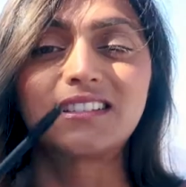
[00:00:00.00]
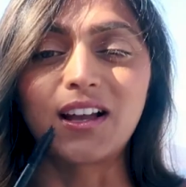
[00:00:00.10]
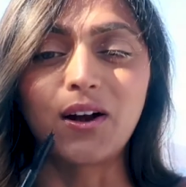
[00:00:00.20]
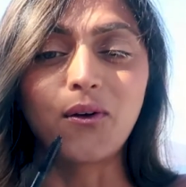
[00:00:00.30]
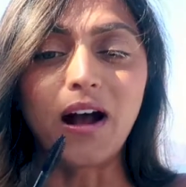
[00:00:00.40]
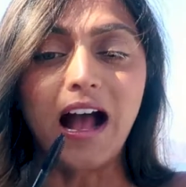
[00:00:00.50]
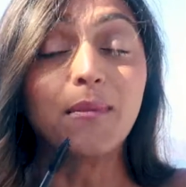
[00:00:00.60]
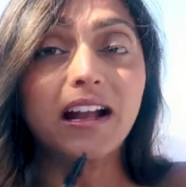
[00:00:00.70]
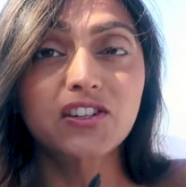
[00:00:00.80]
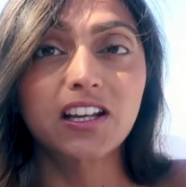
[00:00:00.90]
So
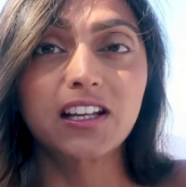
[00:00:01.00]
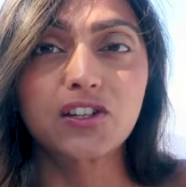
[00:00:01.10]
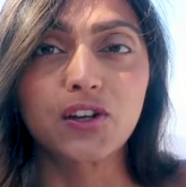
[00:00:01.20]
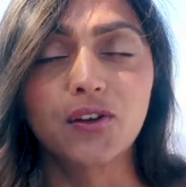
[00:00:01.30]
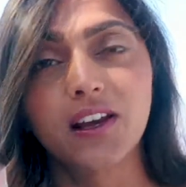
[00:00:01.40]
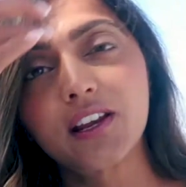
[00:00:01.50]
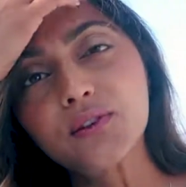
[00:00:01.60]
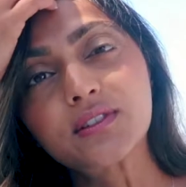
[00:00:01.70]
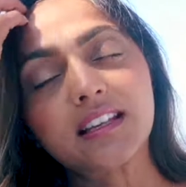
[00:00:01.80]
I'm actually gonna show you how to use